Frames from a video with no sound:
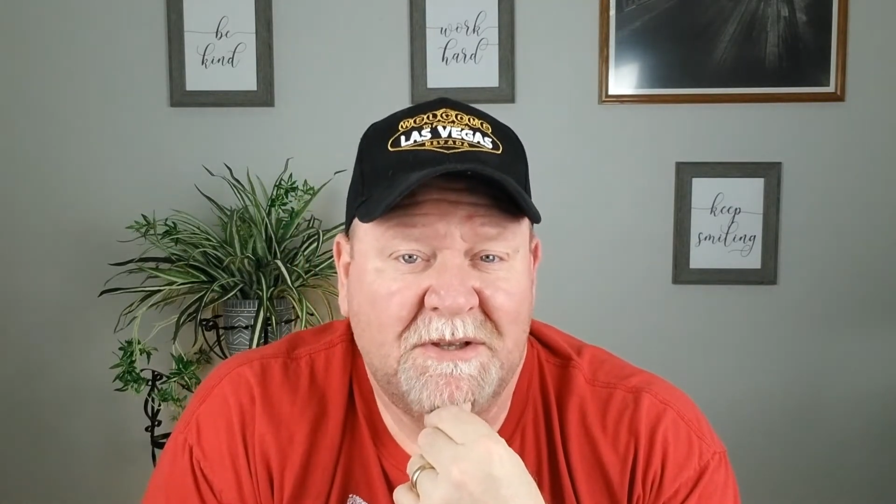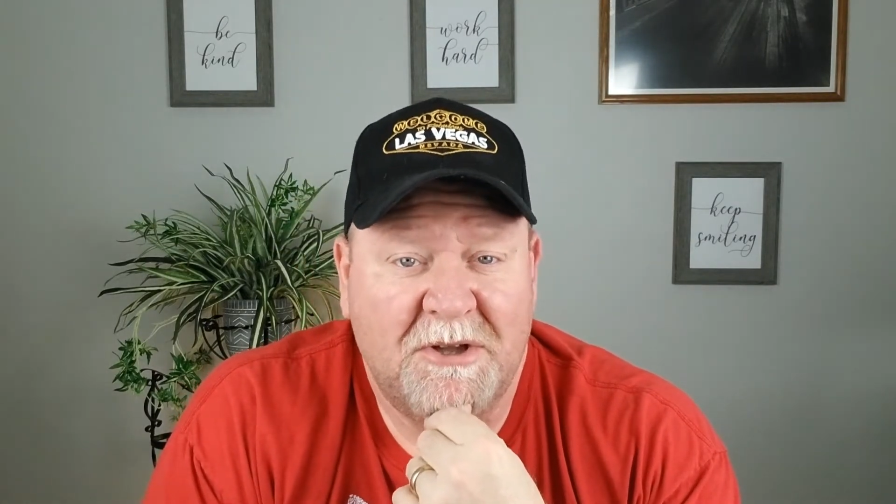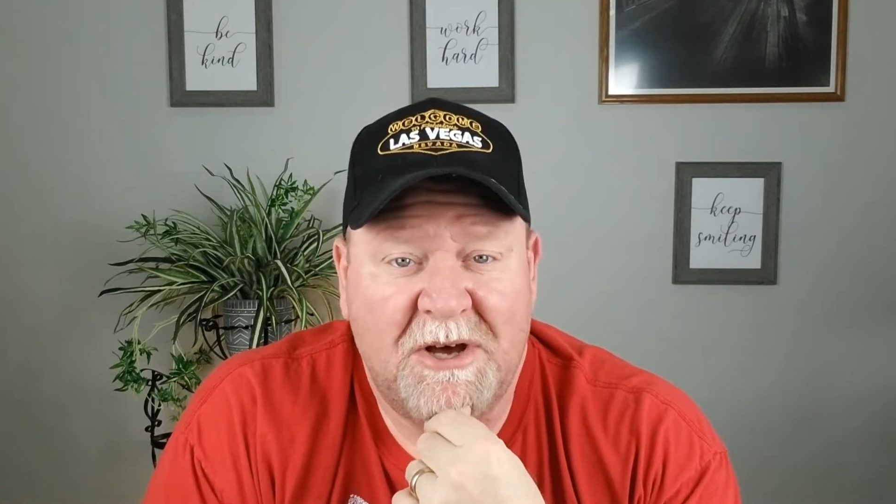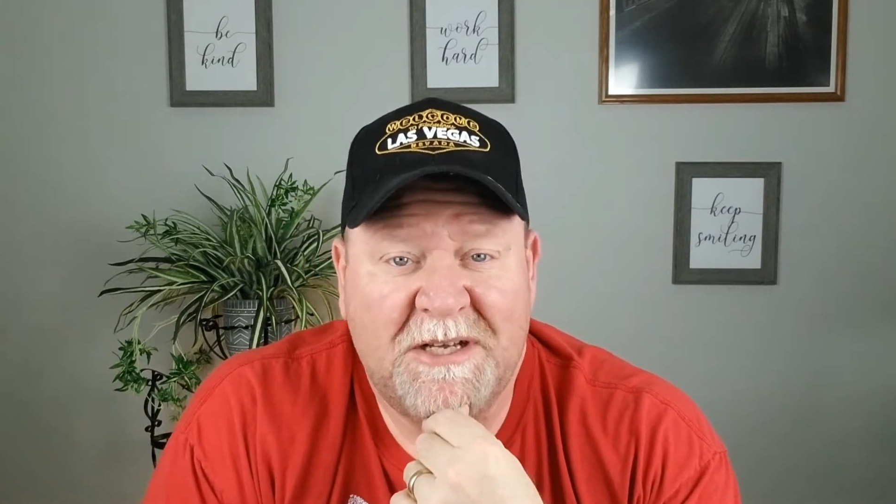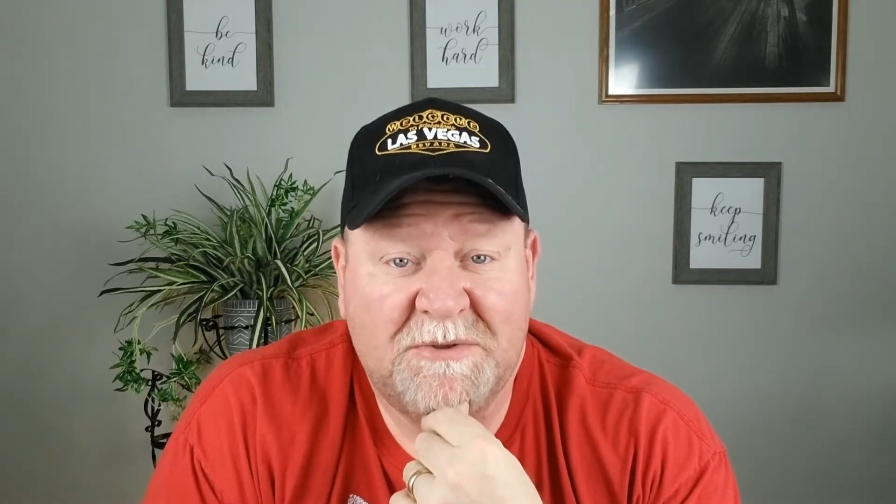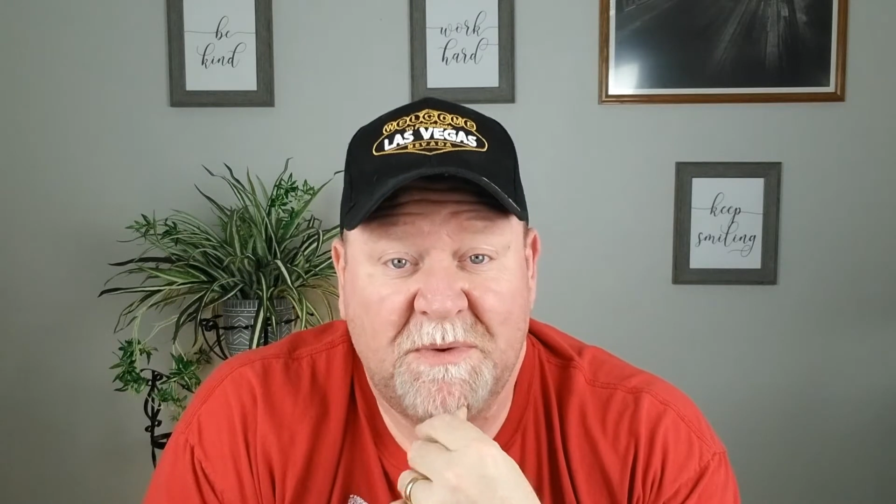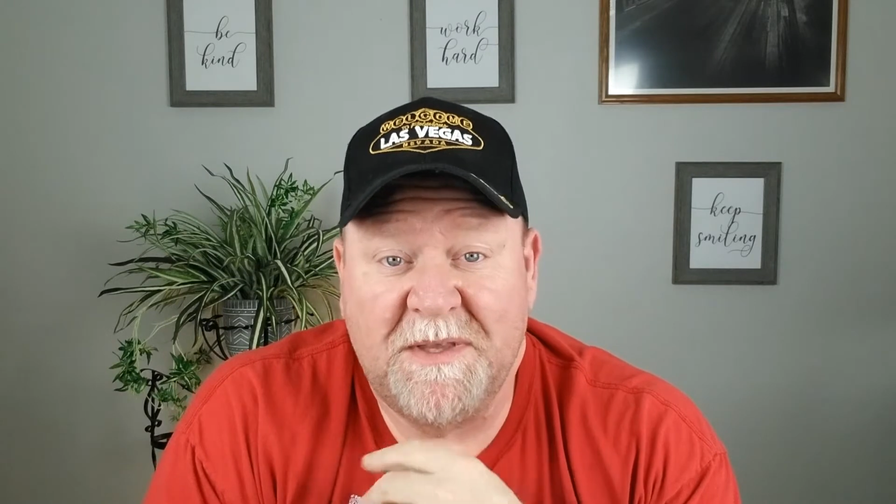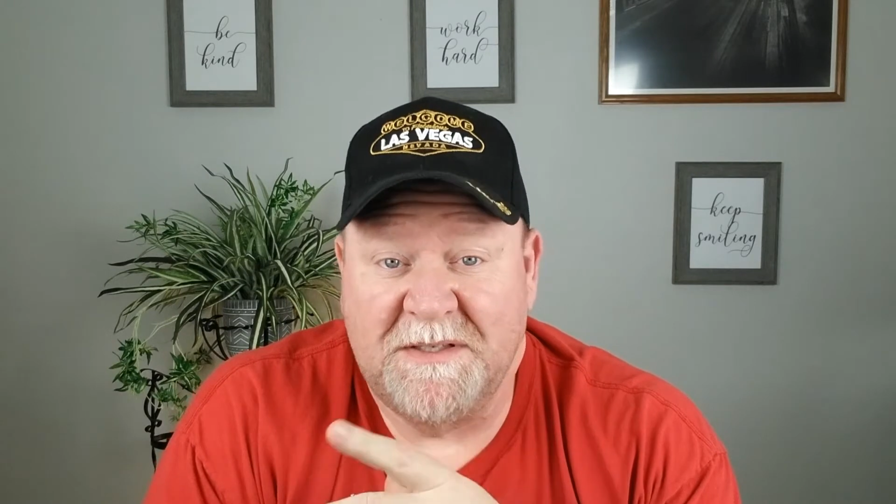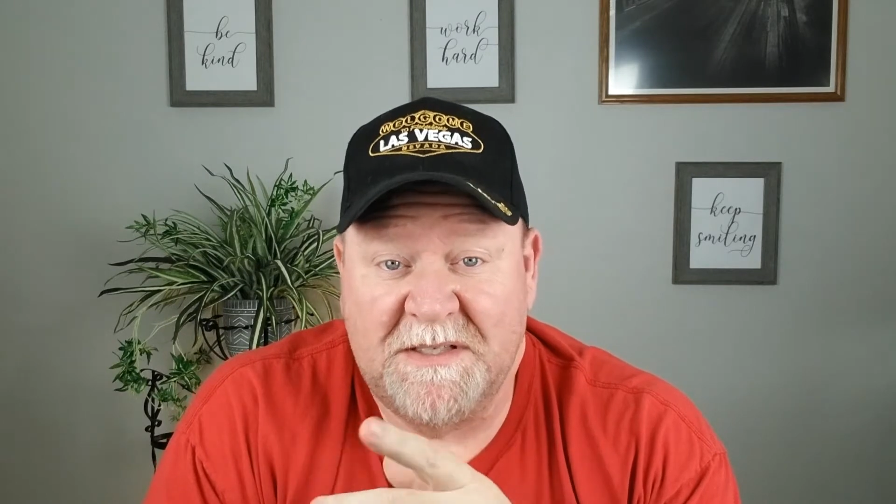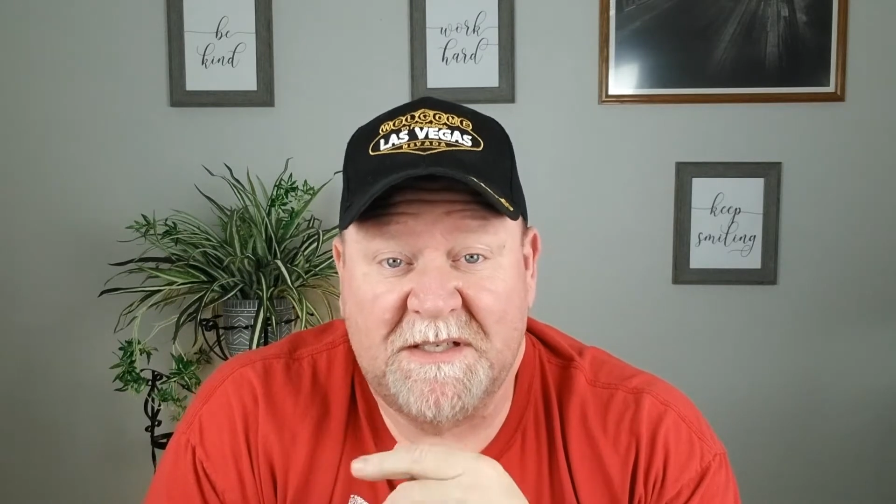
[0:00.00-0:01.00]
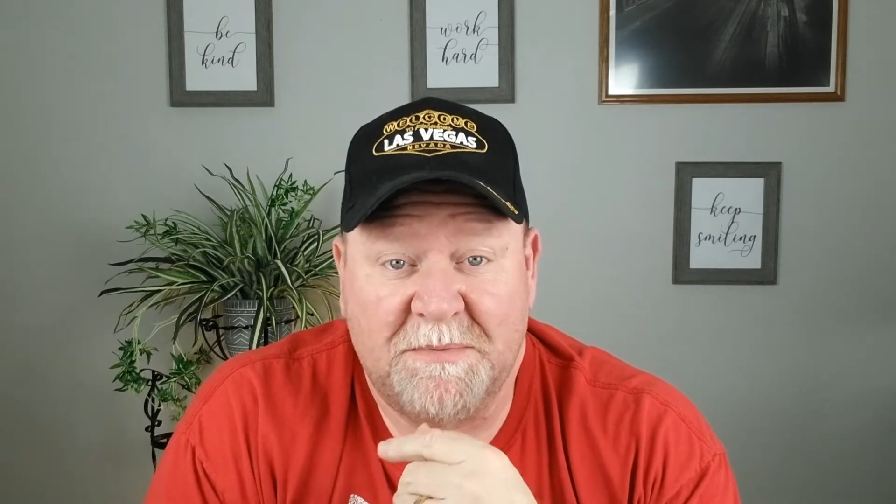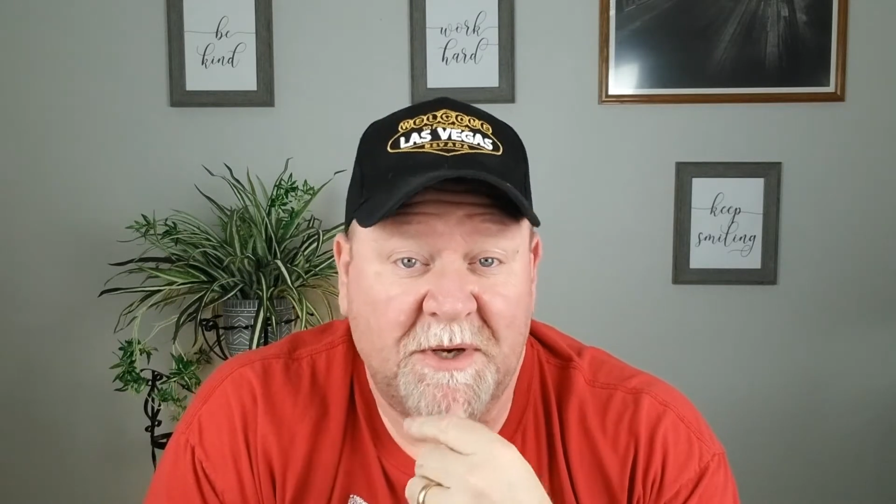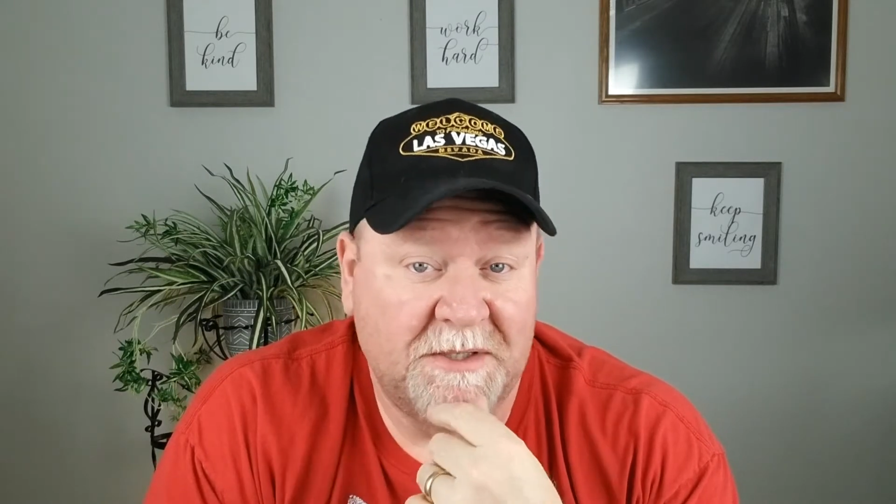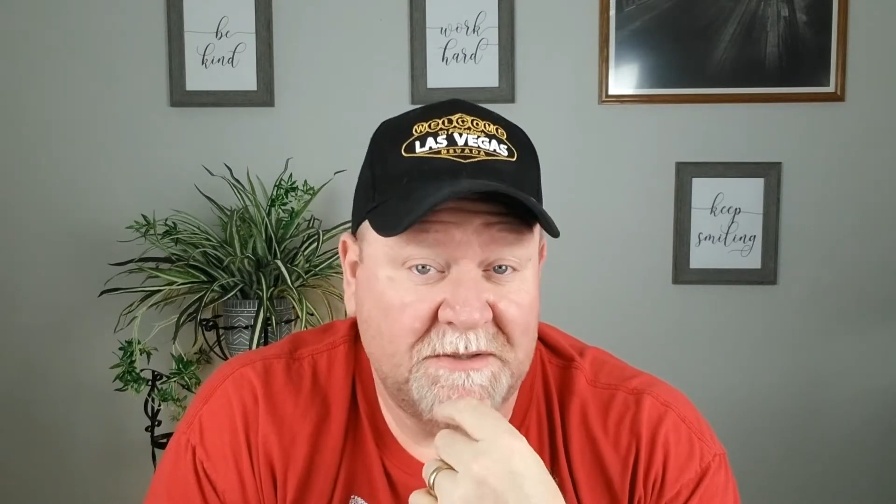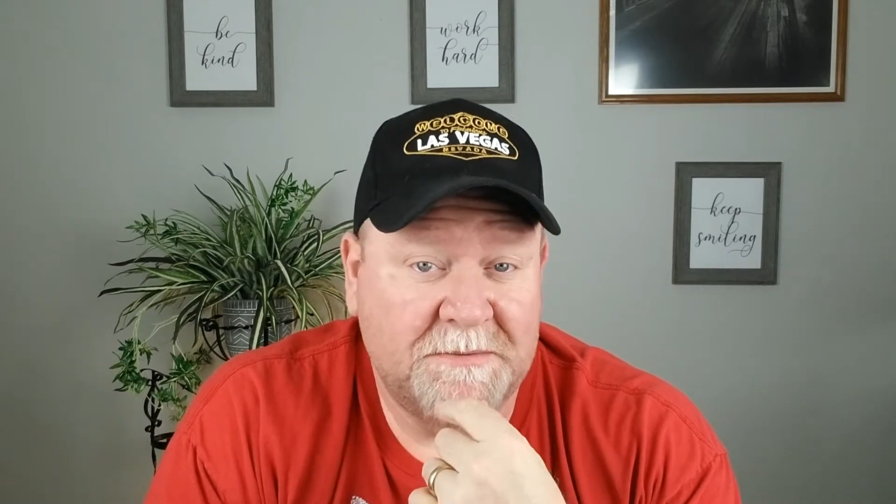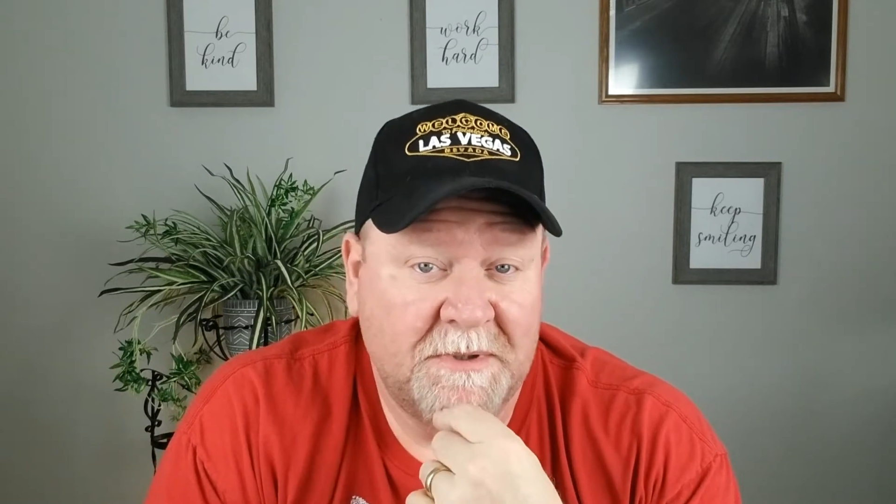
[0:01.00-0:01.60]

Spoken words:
lost within 6 months.